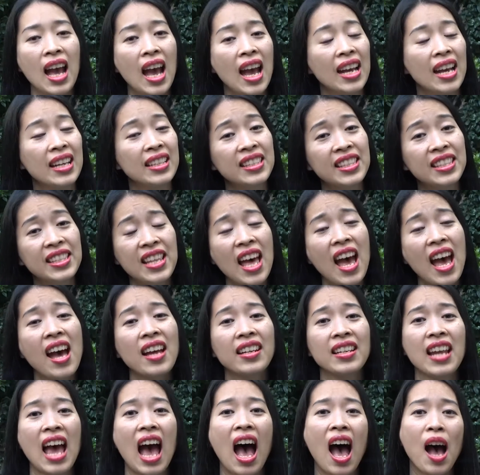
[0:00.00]
Instead,
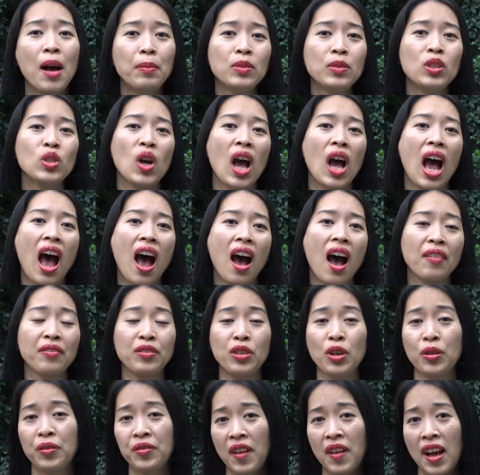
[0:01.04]
aim to have
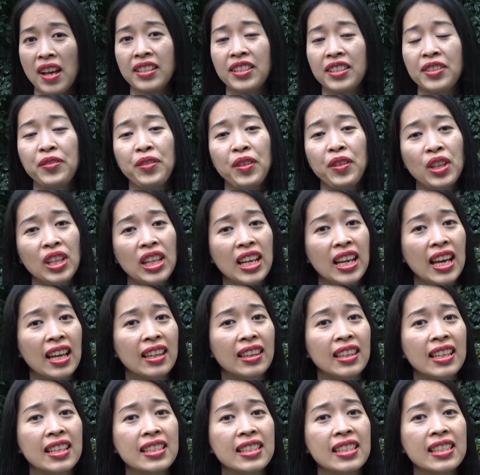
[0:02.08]
your face filling at
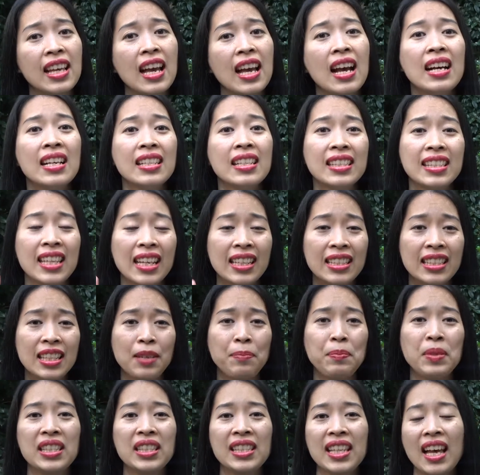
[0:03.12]
least
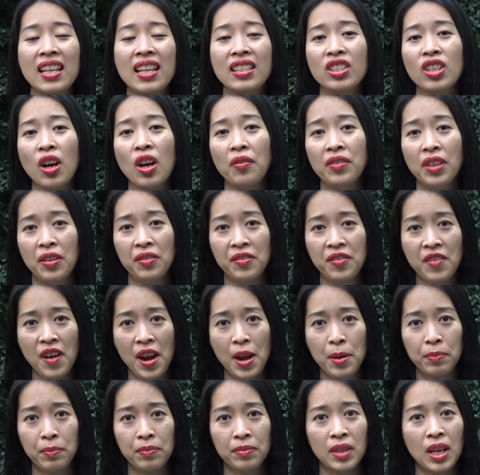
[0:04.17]
60% of the
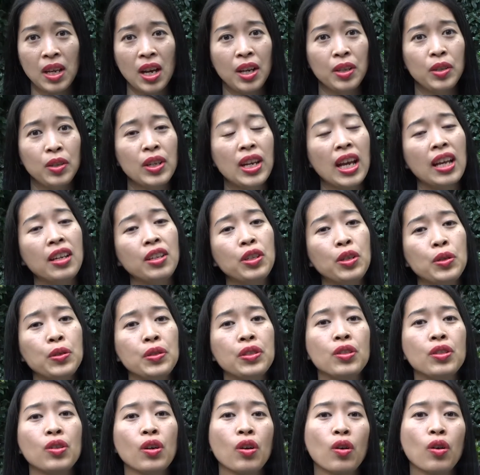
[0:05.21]
frame. You can use
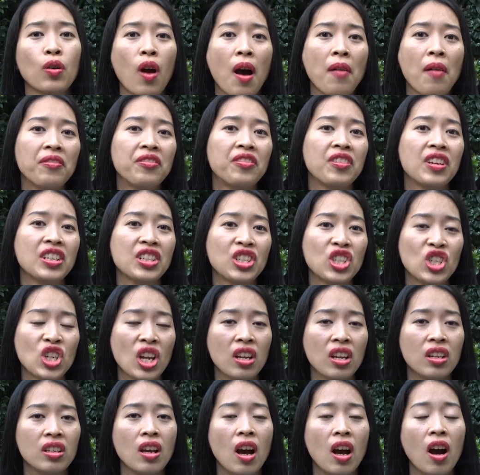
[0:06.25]
the crop
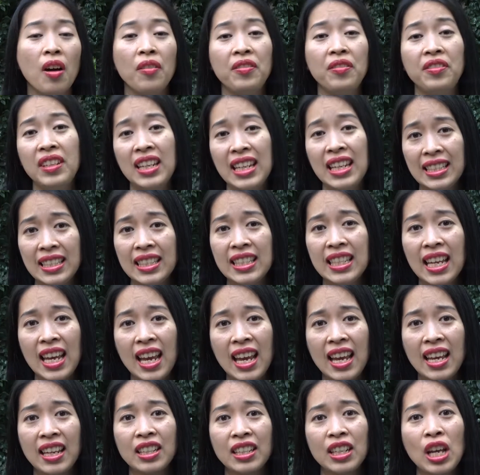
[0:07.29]
function of
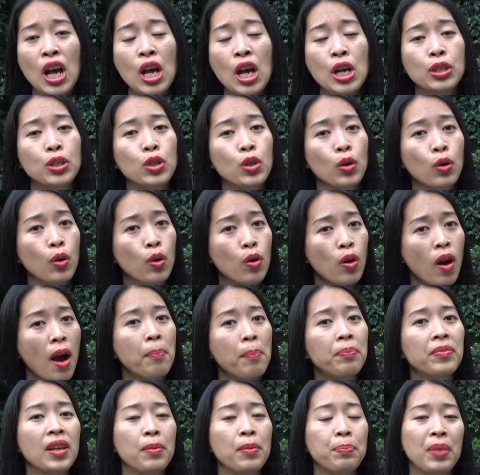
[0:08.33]
LinkedIn to
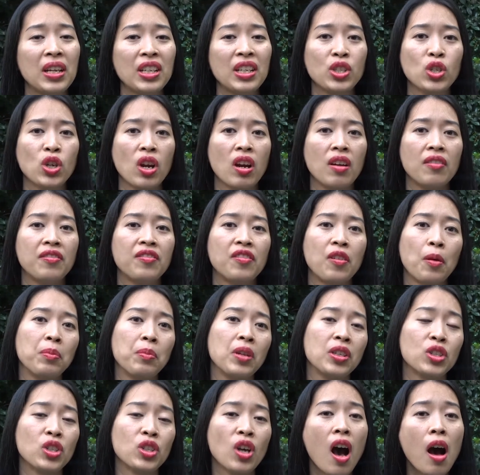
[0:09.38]
crop the picture from the
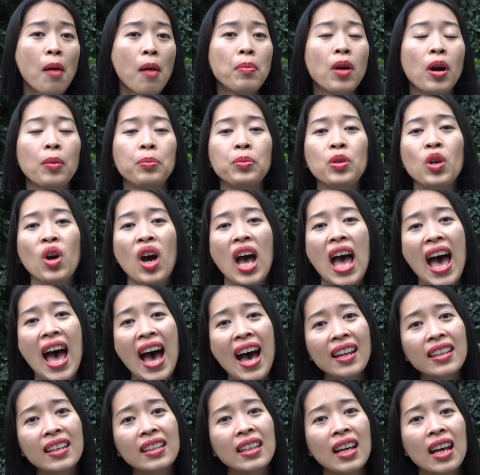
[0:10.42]
top of your
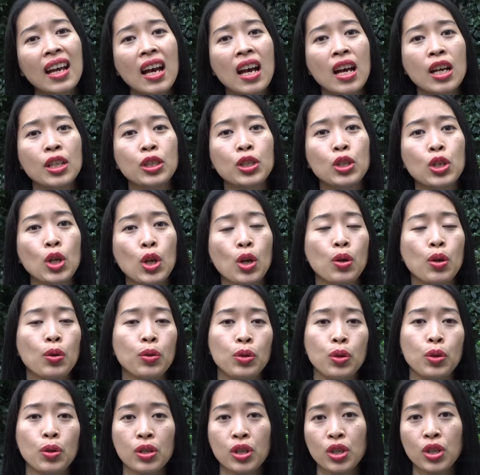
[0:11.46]
head to
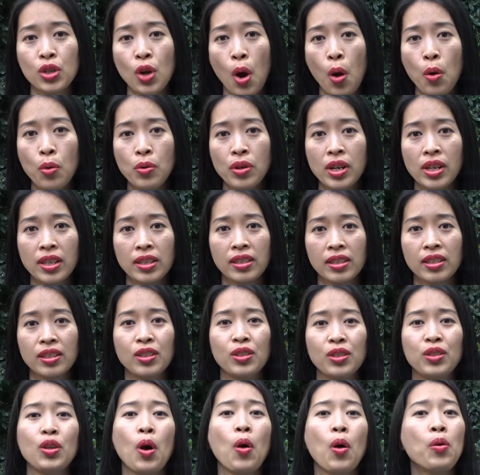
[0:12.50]
your shoulders
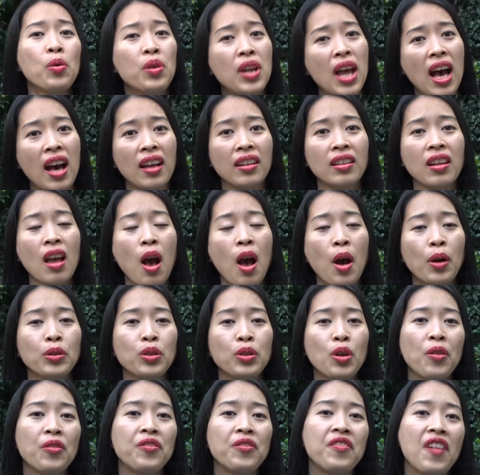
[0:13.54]
so that
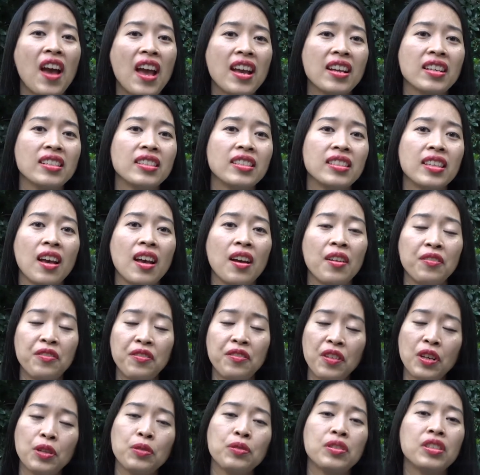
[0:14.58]
your face
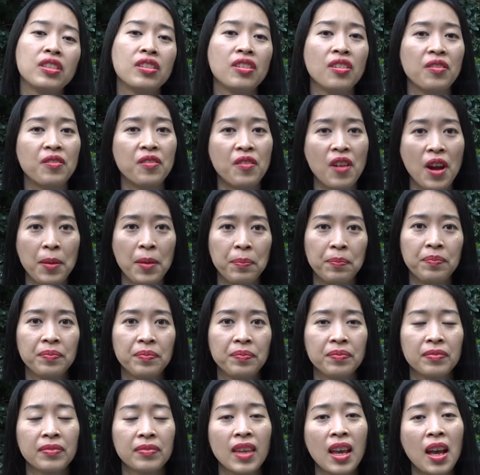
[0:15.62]
fills the frame.
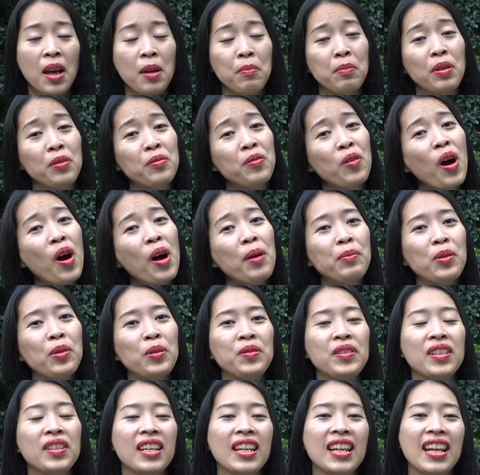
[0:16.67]
Before I move
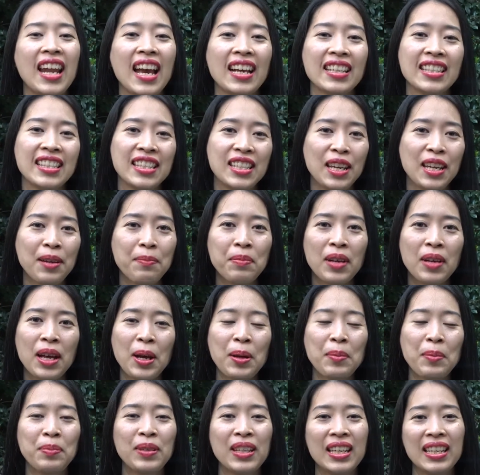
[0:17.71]
to the next tip,
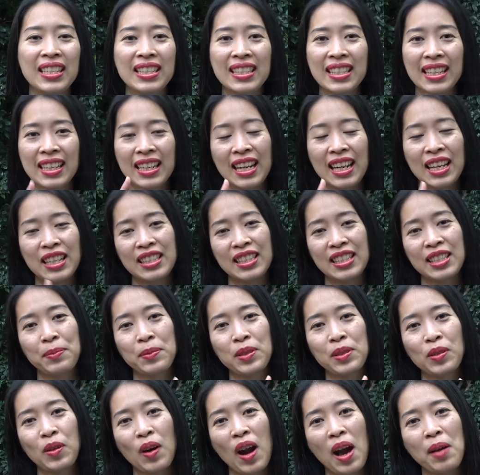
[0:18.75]
please click
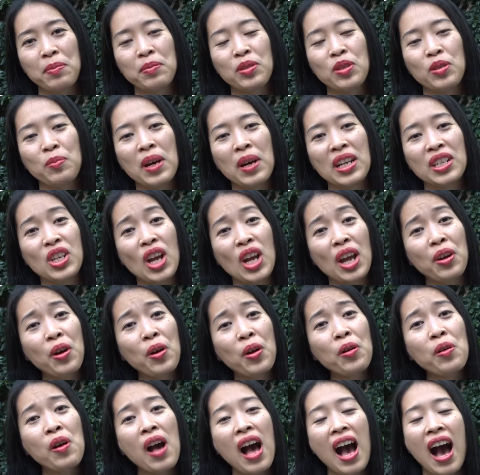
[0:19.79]
subscribe to my channel.